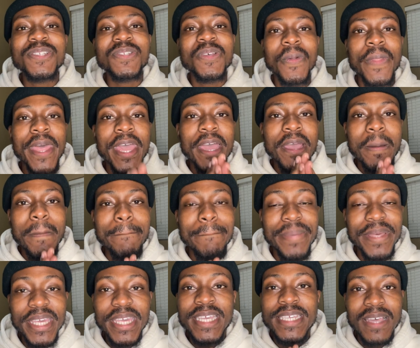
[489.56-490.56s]
Also,
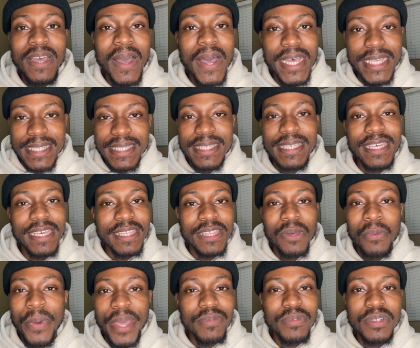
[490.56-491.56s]
biggest
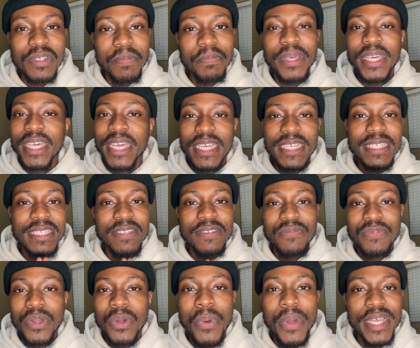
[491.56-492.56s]
ask in the world,
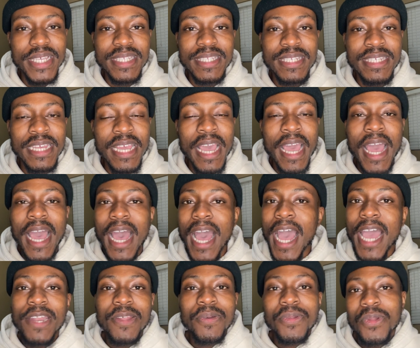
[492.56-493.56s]
biggest request.
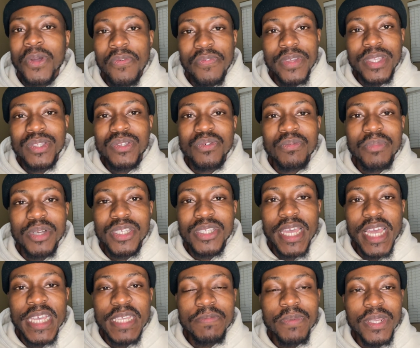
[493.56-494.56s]
I don't know if it's too
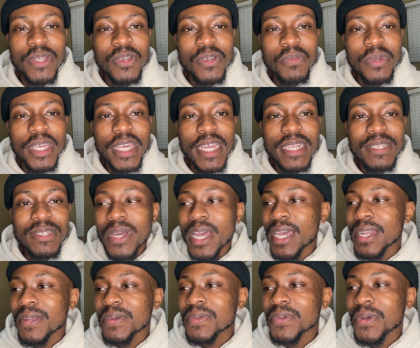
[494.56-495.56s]
much to ask, but could we get
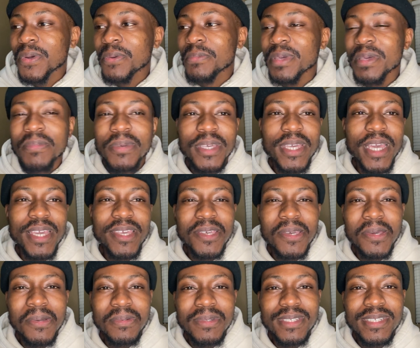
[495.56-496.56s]
to, I don't know, maybe a
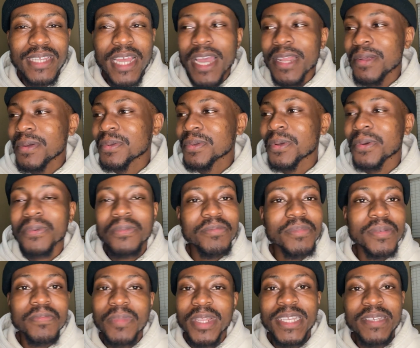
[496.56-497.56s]
cute, I don't know,
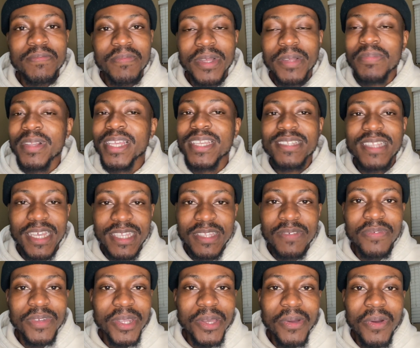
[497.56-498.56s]
but please, like the
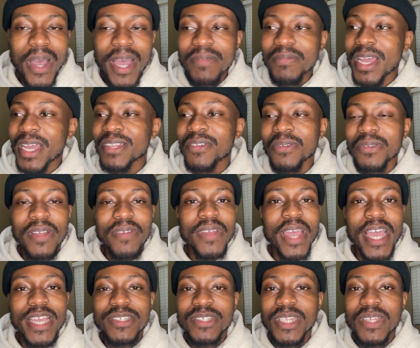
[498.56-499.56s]
video. I, I don't
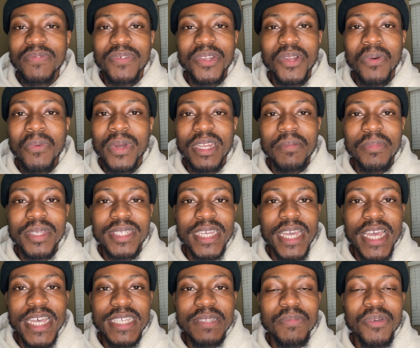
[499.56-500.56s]
actually even know what number
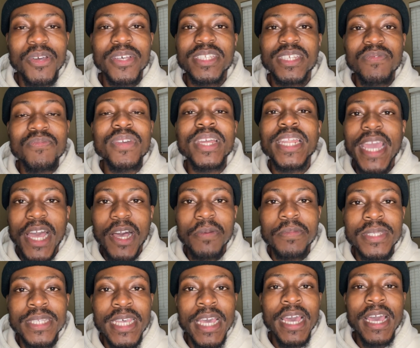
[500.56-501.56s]
to ask because it really
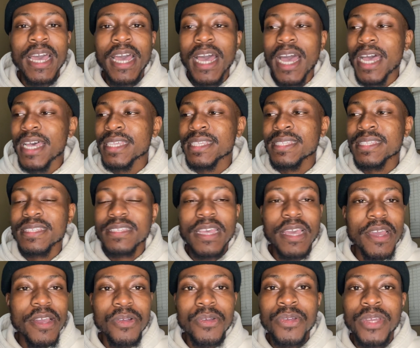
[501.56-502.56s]
helps us
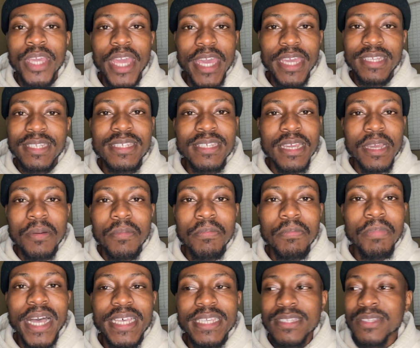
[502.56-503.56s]
create
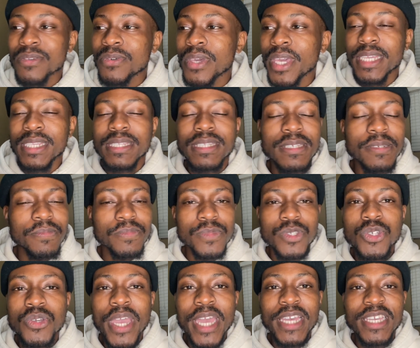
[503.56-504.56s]
buzz, create
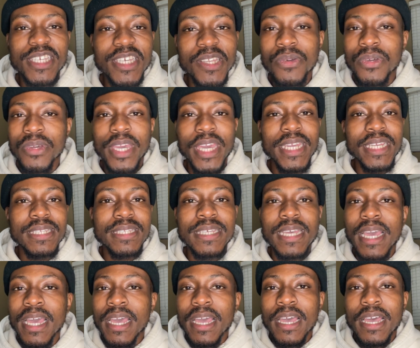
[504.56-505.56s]
traction,
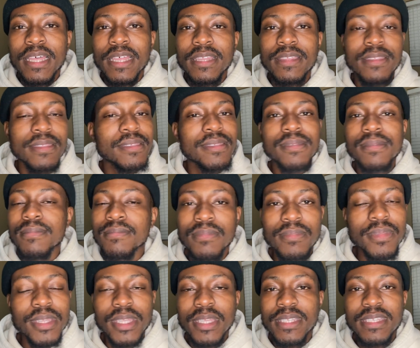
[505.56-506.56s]
create
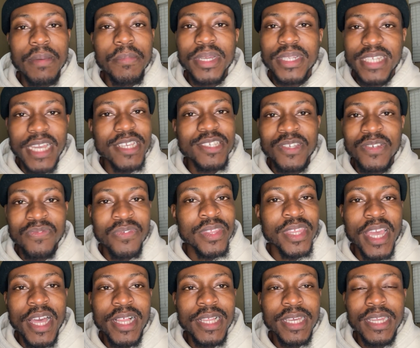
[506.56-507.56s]
some attention for
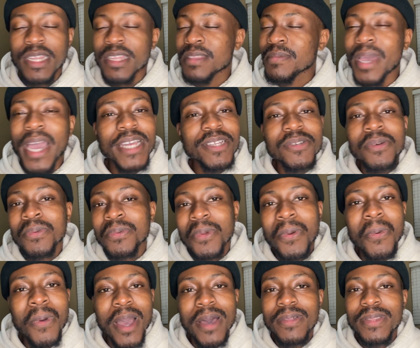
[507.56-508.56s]
the algorithm. I don't
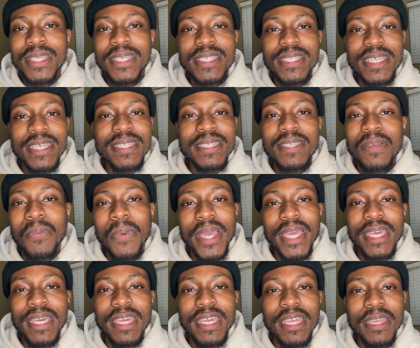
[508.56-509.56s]
know how these things are
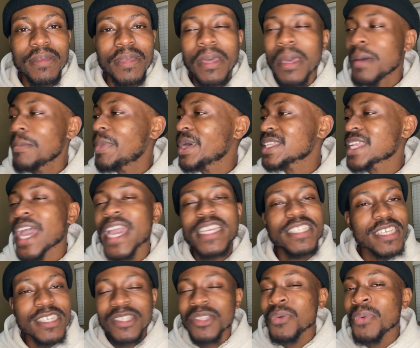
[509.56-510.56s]
working, but I
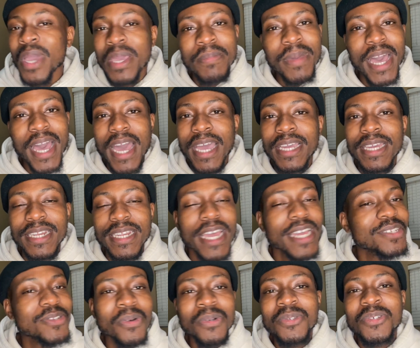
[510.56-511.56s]
just know I'm hungry. I
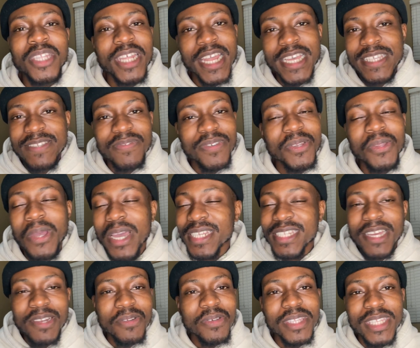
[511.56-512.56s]
told you in the last video, I tell you
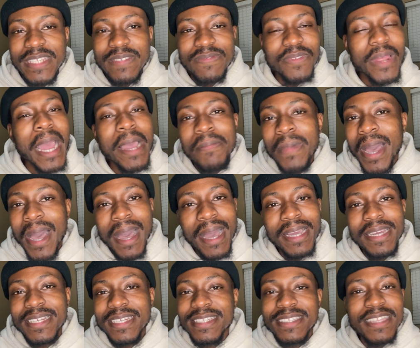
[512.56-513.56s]
in this video, I'm hungry.
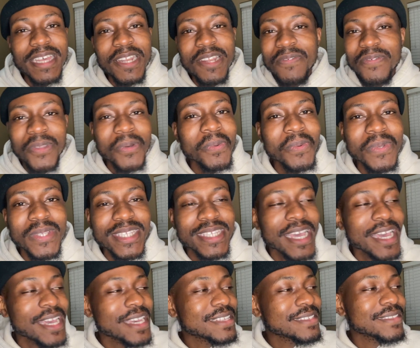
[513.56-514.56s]
Still views,
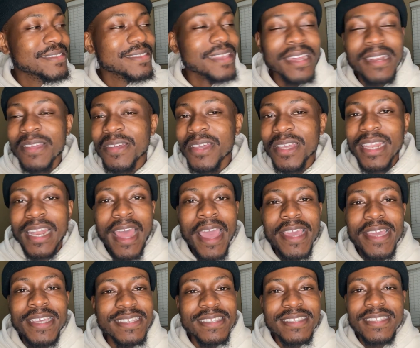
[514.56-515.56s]
still likes,
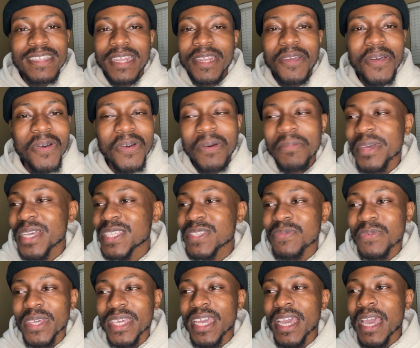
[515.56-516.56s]
still comments. We
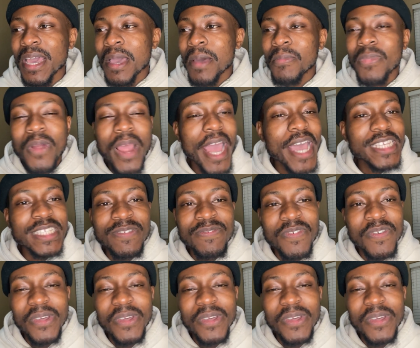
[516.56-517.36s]
ask for views.